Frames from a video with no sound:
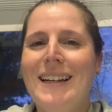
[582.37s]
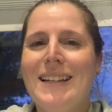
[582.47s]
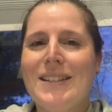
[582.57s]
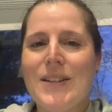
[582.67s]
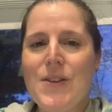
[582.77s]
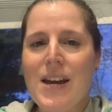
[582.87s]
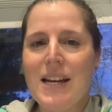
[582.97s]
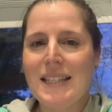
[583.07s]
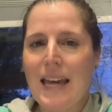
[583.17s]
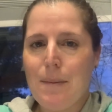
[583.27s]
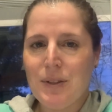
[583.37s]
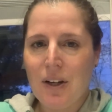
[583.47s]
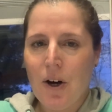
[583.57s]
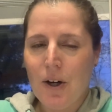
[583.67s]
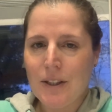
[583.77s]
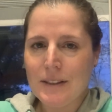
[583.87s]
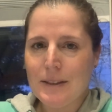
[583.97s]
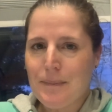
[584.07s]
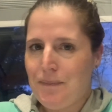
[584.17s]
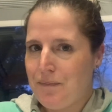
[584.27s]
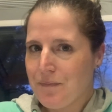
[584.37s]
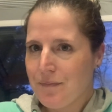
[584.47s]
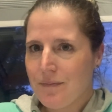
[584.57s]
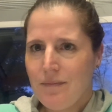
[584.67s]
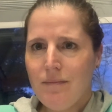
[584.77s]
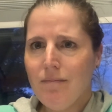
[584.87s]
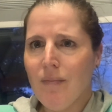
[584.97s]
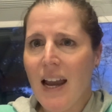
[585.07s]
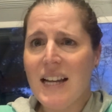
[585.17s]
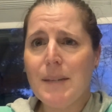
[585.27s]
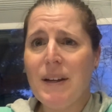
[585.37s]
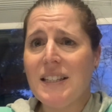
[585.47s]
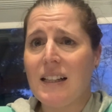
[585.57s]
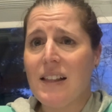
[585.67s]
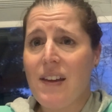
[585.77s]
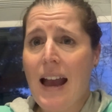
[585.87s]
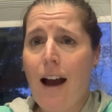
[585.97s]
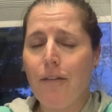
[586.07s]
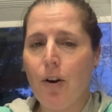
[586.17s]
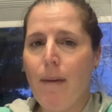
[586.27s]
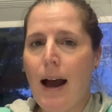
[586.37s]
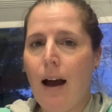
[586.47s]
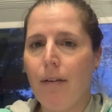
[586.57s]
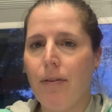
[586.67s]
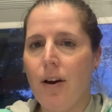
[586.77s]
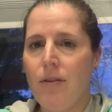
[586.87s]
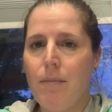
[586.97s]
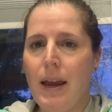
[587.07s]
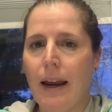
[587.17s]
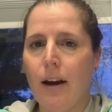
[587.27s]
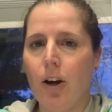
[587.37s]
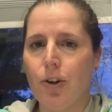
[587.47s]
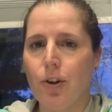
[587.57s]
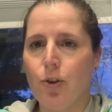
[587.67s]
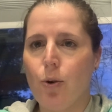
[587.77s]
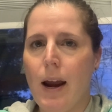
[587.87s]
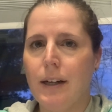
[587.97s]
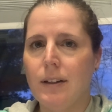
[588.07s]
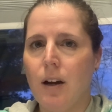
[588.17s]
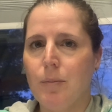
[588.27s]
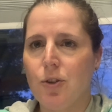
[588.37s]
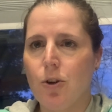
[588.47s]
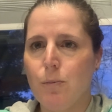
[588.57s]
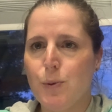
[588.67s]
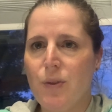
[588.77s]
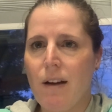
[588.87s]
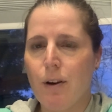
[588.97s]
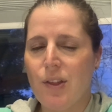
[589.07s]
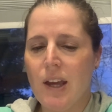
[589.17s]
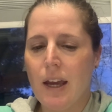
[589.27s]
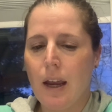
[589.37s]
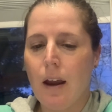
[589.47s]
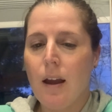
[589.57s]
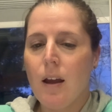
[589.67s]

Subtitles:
So they escaped a cult. And it's basically the aftermath, the main character trying to come to terms with everything.